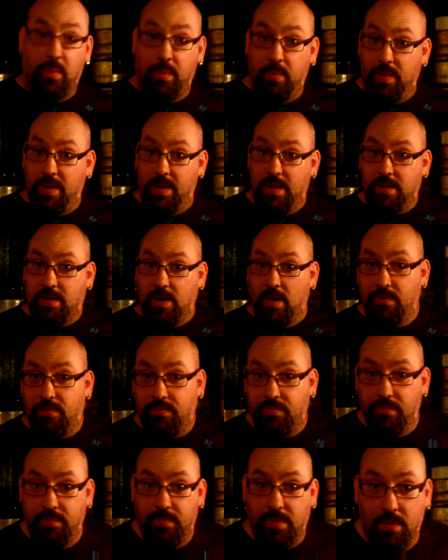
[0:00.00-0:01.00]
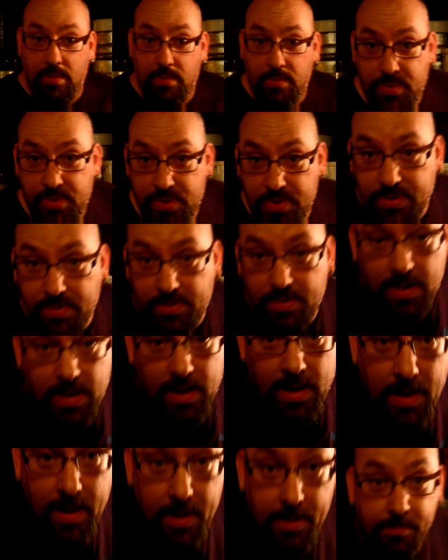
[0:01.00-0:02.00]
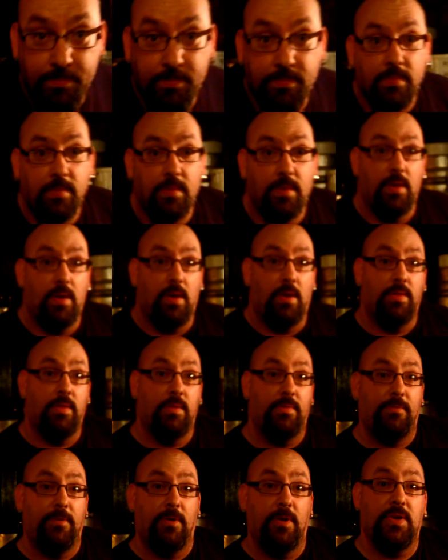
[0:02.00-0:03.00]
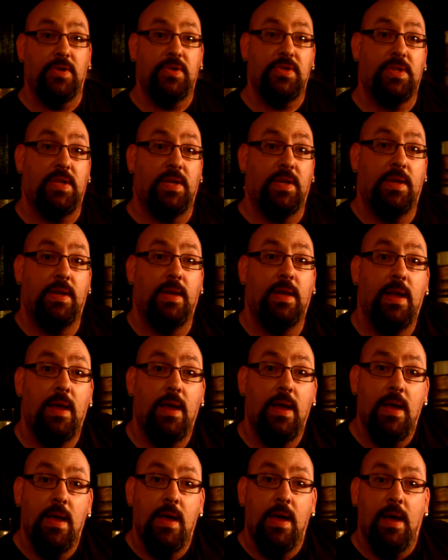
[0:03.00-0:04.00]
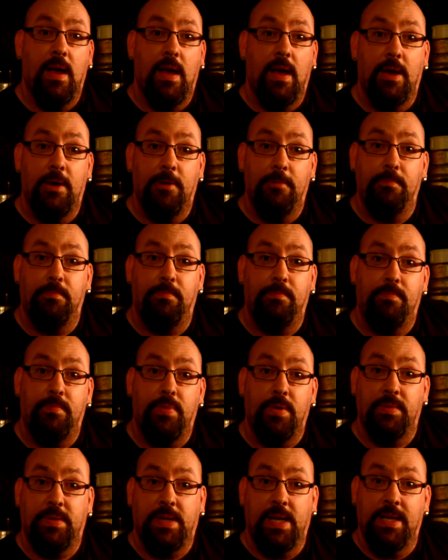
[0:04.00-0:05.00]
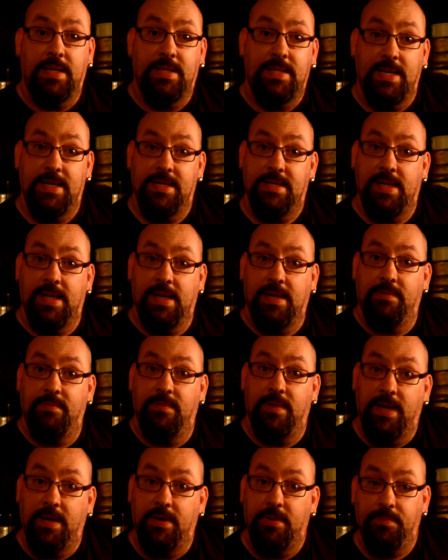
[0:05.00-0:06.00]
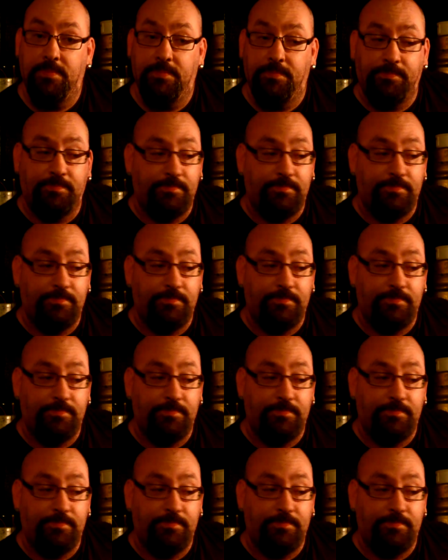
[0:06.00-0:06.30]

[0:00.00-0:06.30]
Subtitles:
We will go through those on the first Brew Day tasting video.